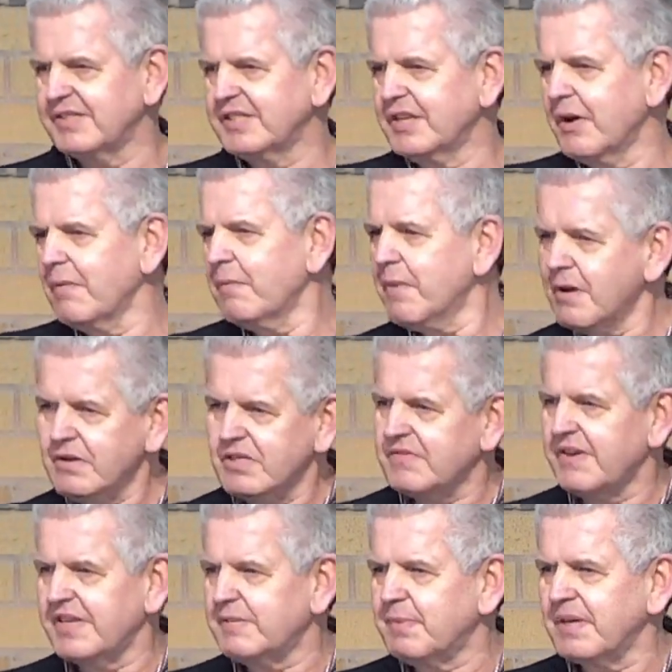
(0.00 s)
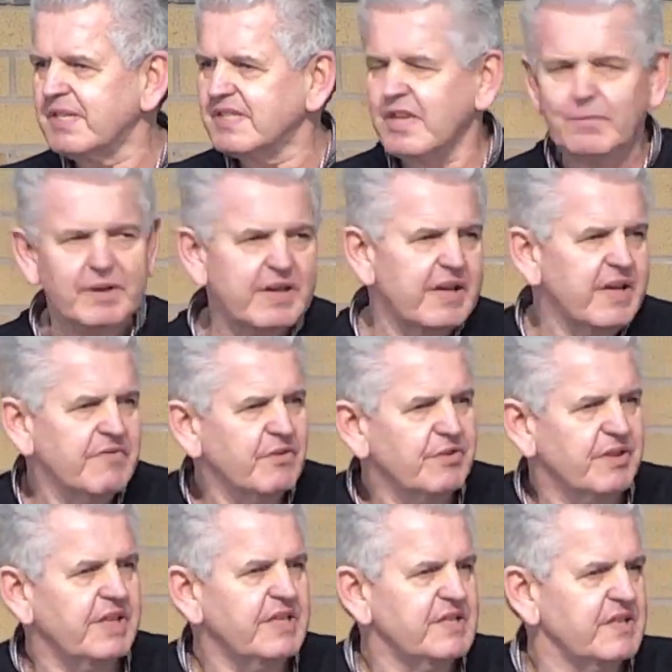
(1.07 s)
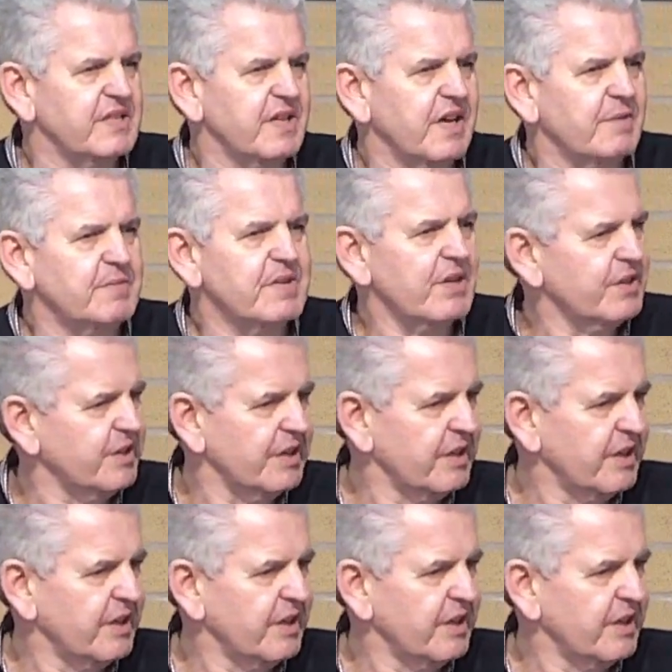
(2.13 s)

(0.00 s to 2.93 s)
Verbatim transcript: You know, I'm motivated by so many evil things at times, aren't you?